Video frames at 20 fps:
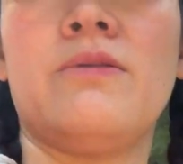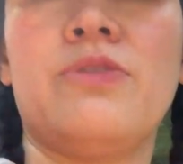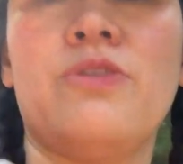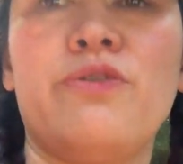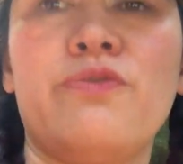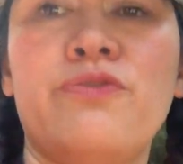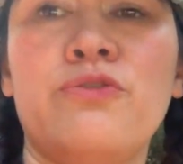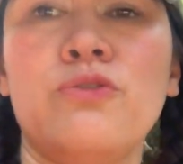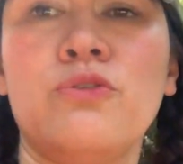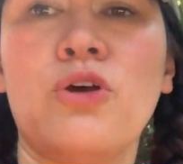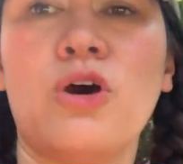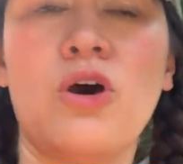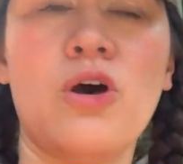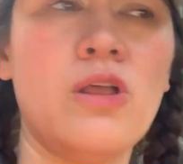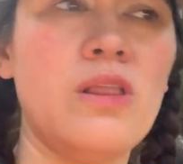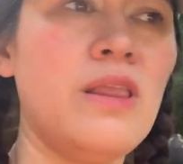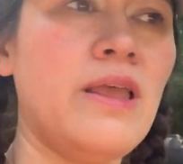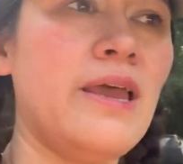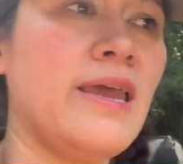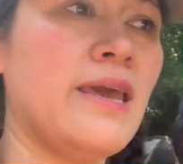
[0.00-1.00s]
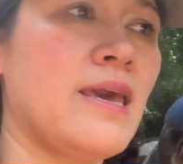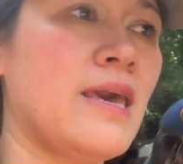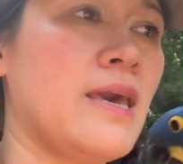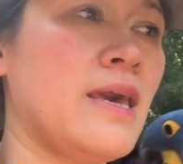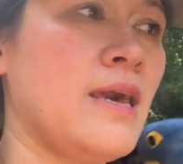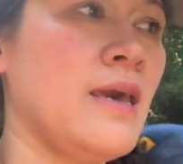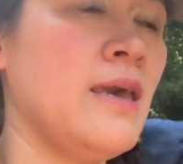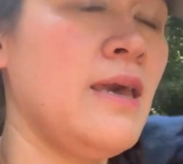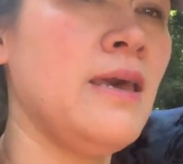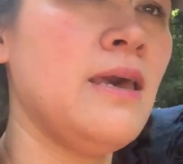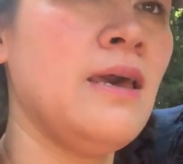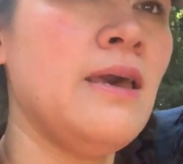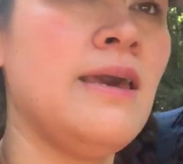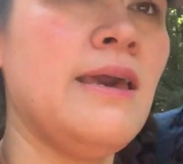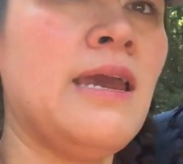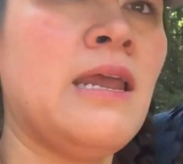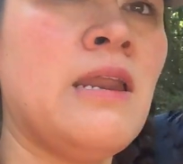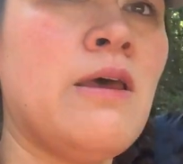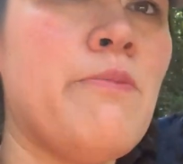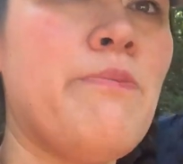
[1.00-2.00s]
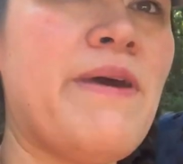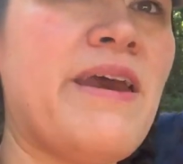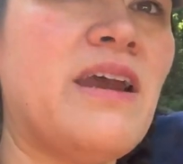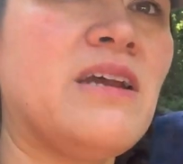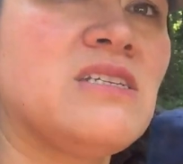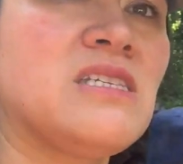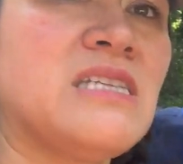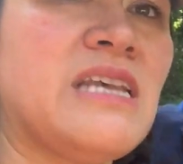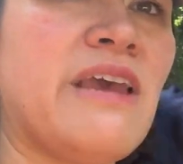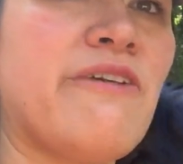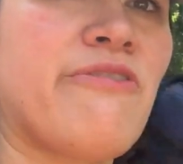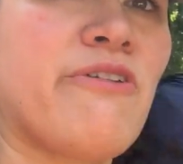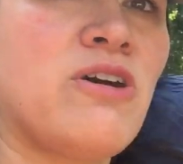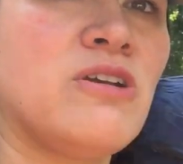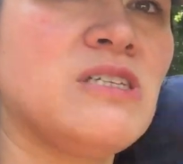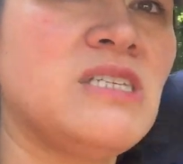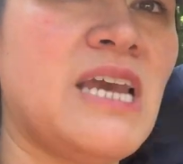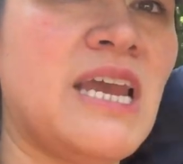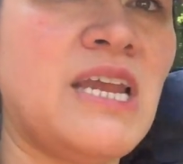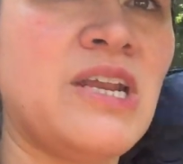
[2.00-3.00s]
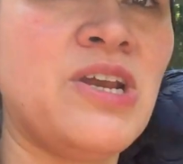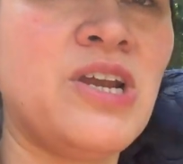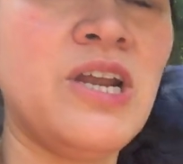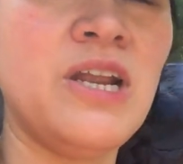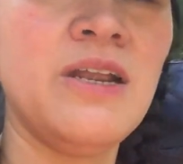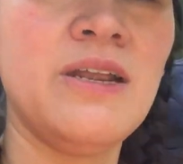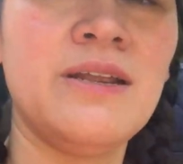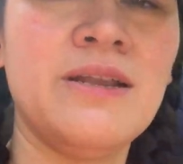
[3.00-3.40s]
the food all like in a bear safe container.